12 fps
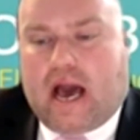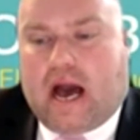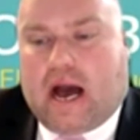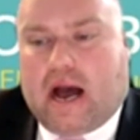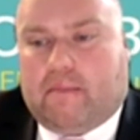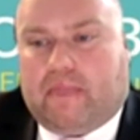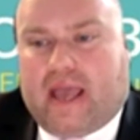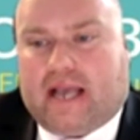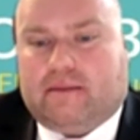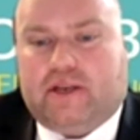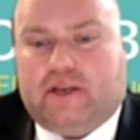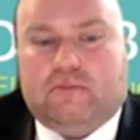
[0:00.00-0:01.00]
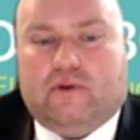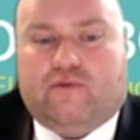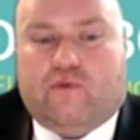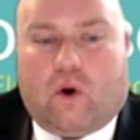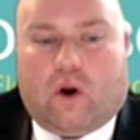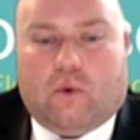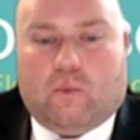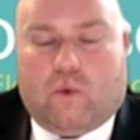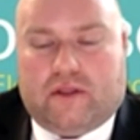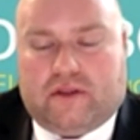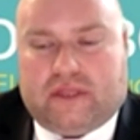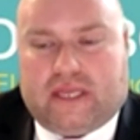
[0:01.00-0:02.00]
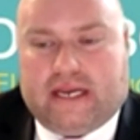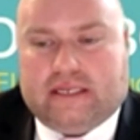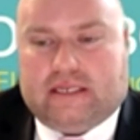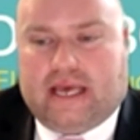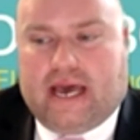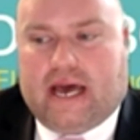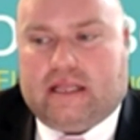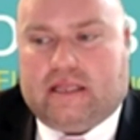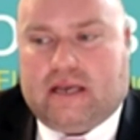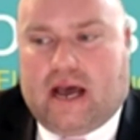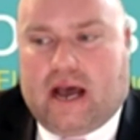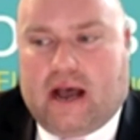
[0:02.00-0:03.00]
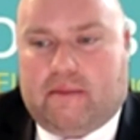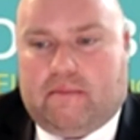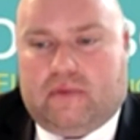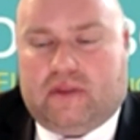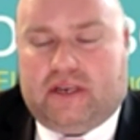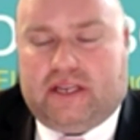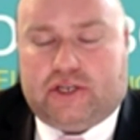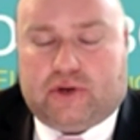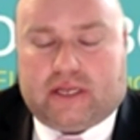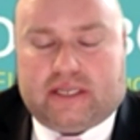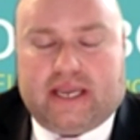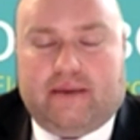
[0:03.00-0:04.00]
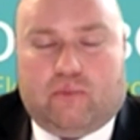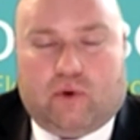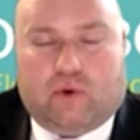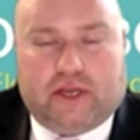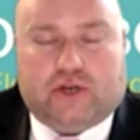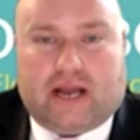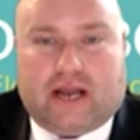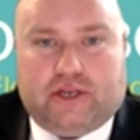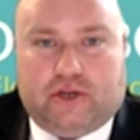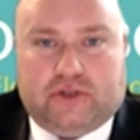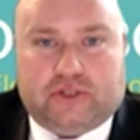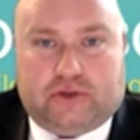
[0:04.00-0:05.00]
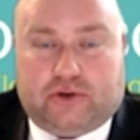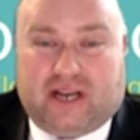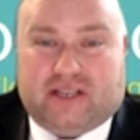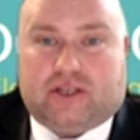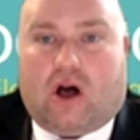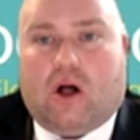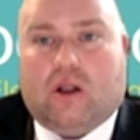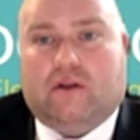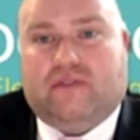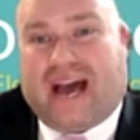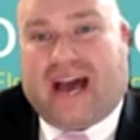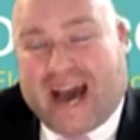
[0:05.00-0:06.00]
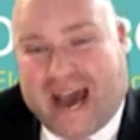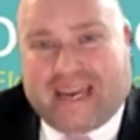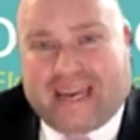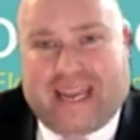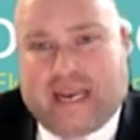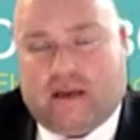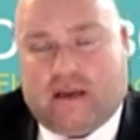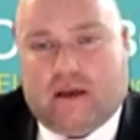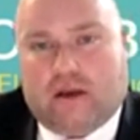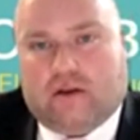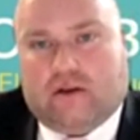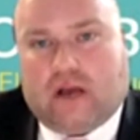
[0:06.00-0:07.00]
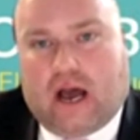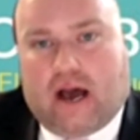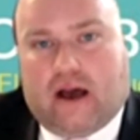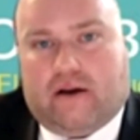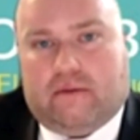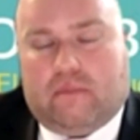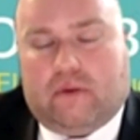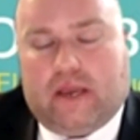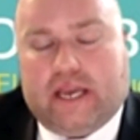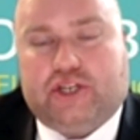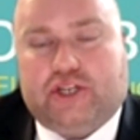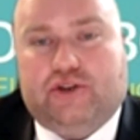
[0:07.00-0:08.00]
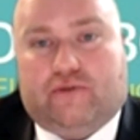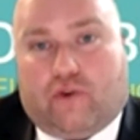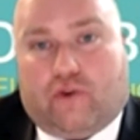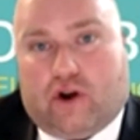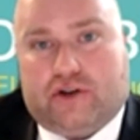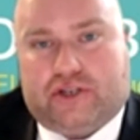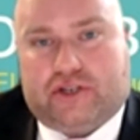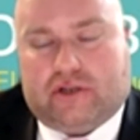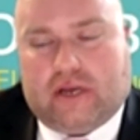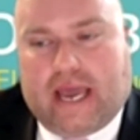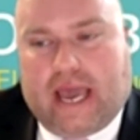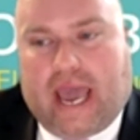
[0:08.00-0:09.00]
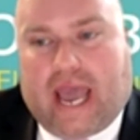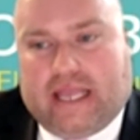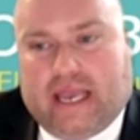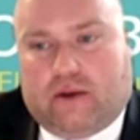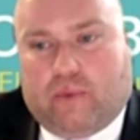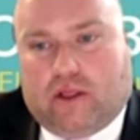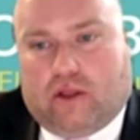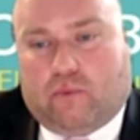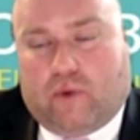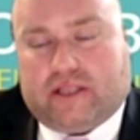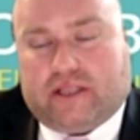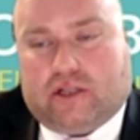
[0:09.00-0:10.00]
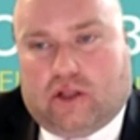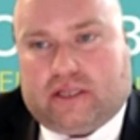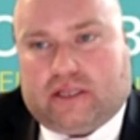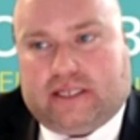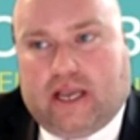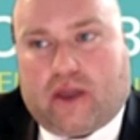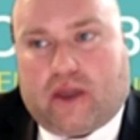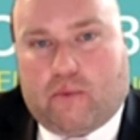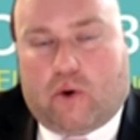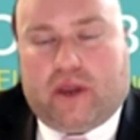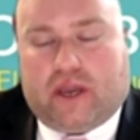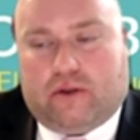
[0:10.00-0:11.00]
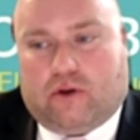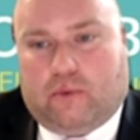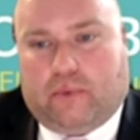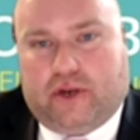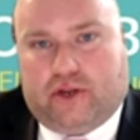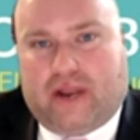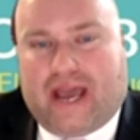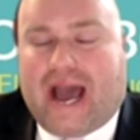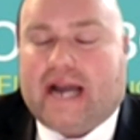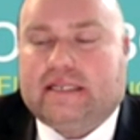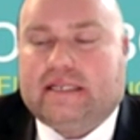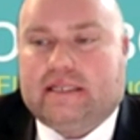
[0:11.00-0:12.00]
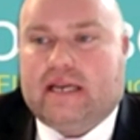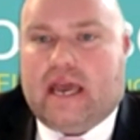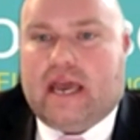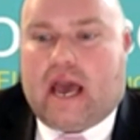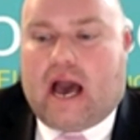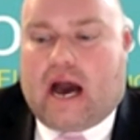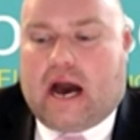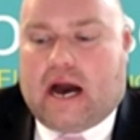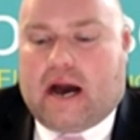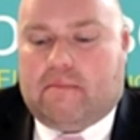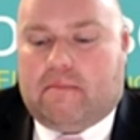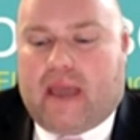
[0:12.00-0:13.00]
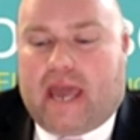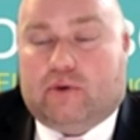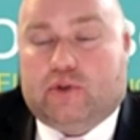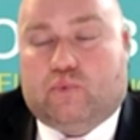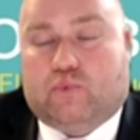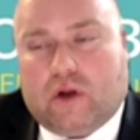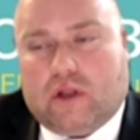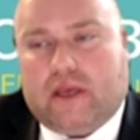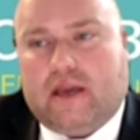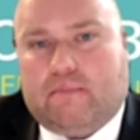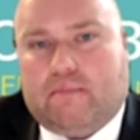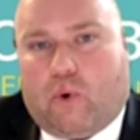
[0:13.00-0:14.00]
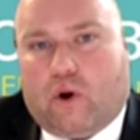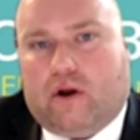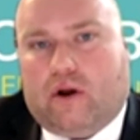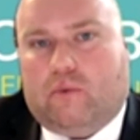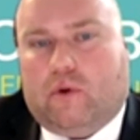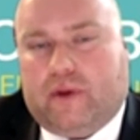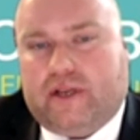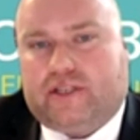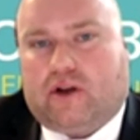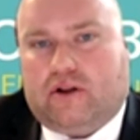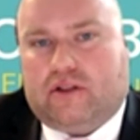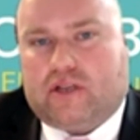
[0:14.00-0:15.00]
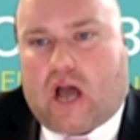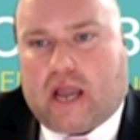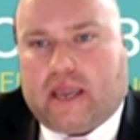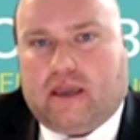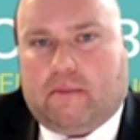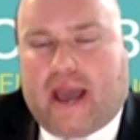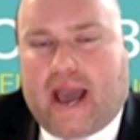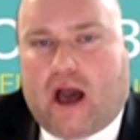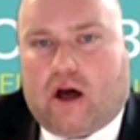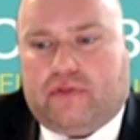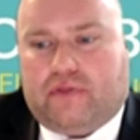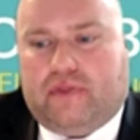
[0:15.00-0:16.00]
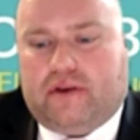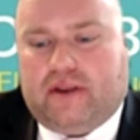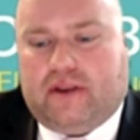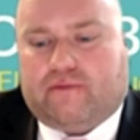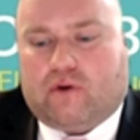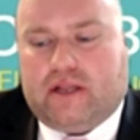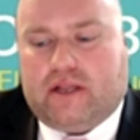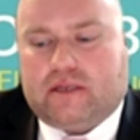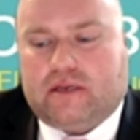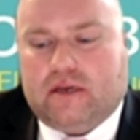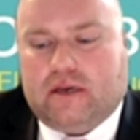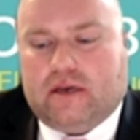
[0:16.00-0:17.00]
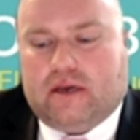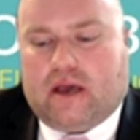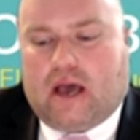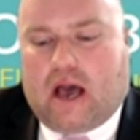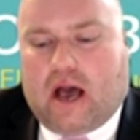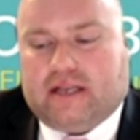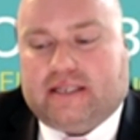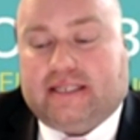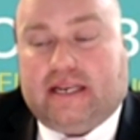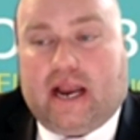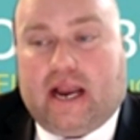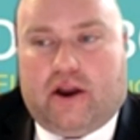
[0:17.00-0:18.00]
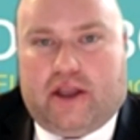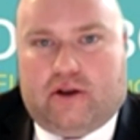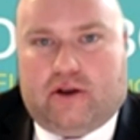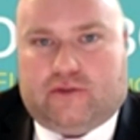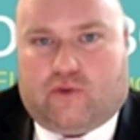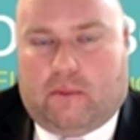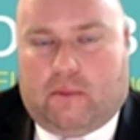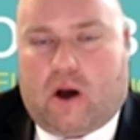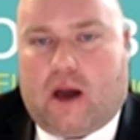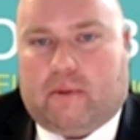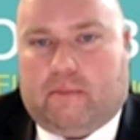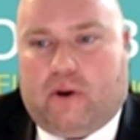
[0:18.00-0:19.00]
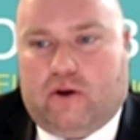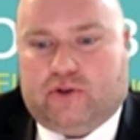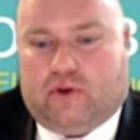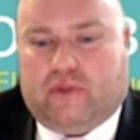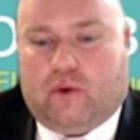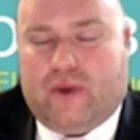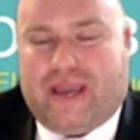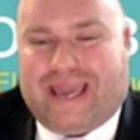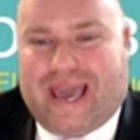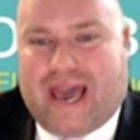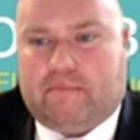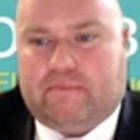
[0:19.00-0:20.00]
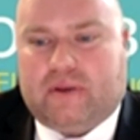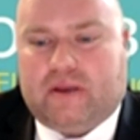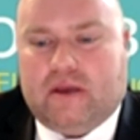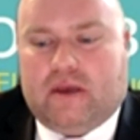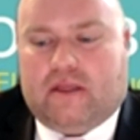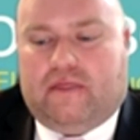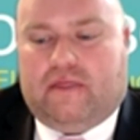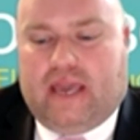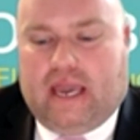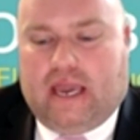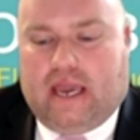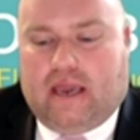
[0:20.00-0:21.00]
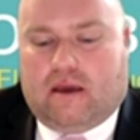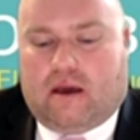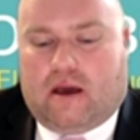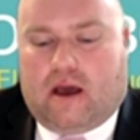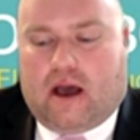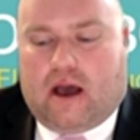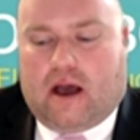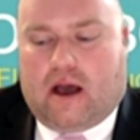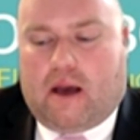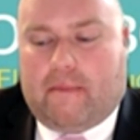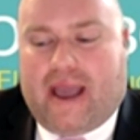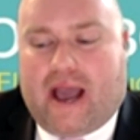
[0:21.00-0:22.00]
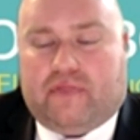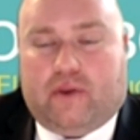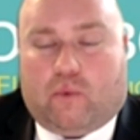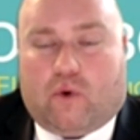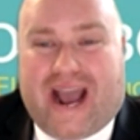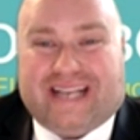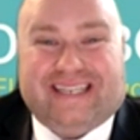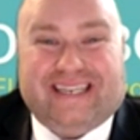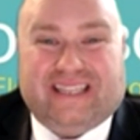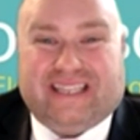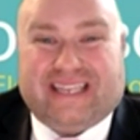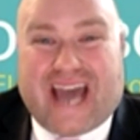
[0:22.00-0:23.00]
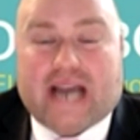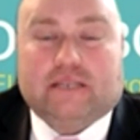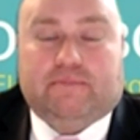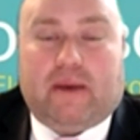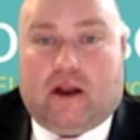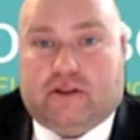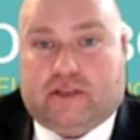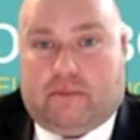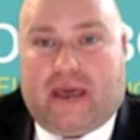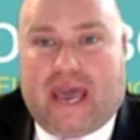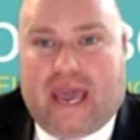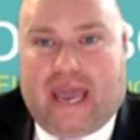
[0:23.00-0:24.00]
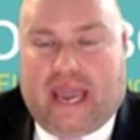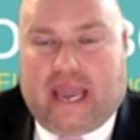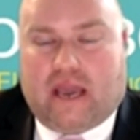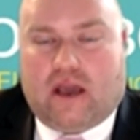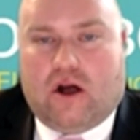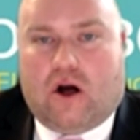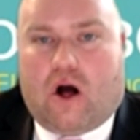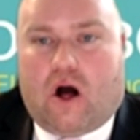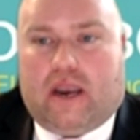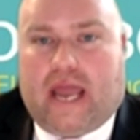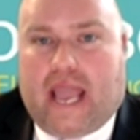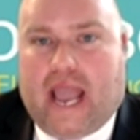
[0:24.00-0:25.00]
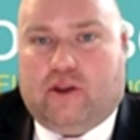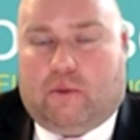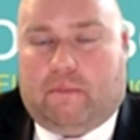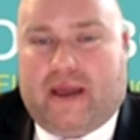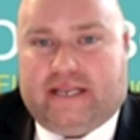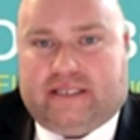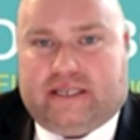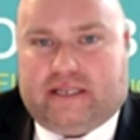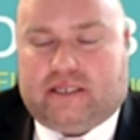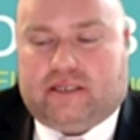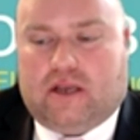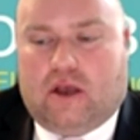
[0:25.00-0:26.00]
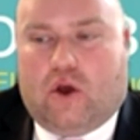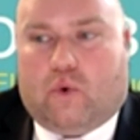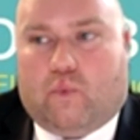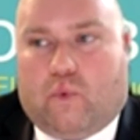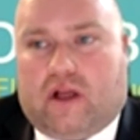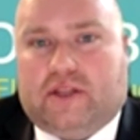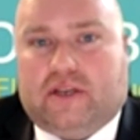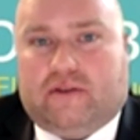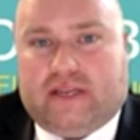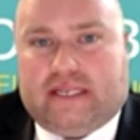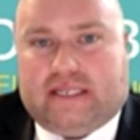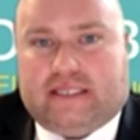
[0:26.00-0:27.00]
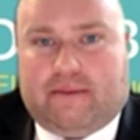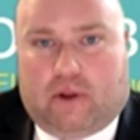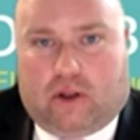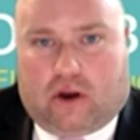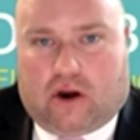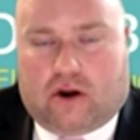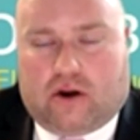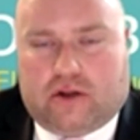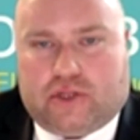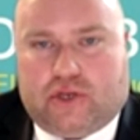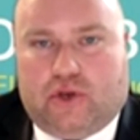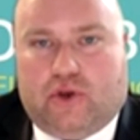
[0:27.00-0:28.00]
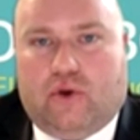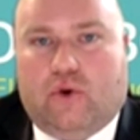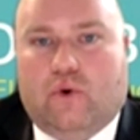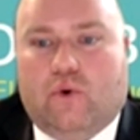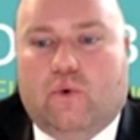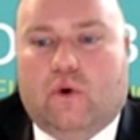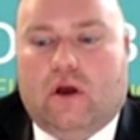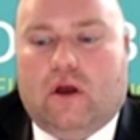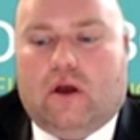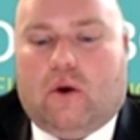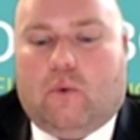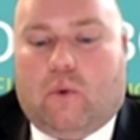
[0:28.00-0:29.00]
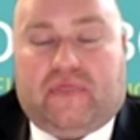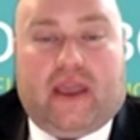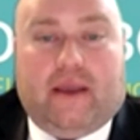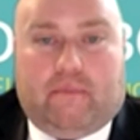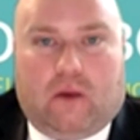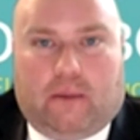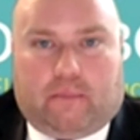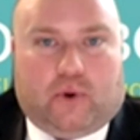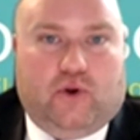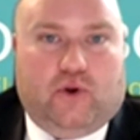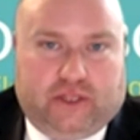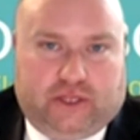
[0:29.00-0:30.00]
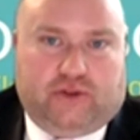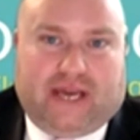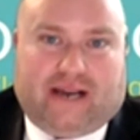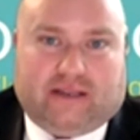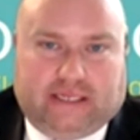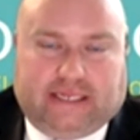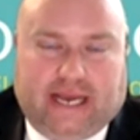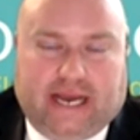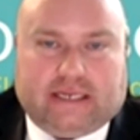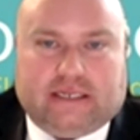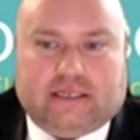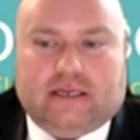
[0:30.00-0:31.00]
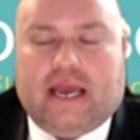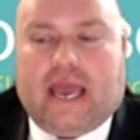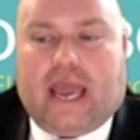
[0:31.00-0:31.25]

As I mentioned before, one of the things that the district team really tried to do is to address all of the high need issues first, and then we went to look to see, okay, what could we do next? And it was really important when we started talking about the different scenarios for a bond proposal that we kept the amount that we're asking the taxpayer to pay on an annual basis relatively similar to what they approved in 2006.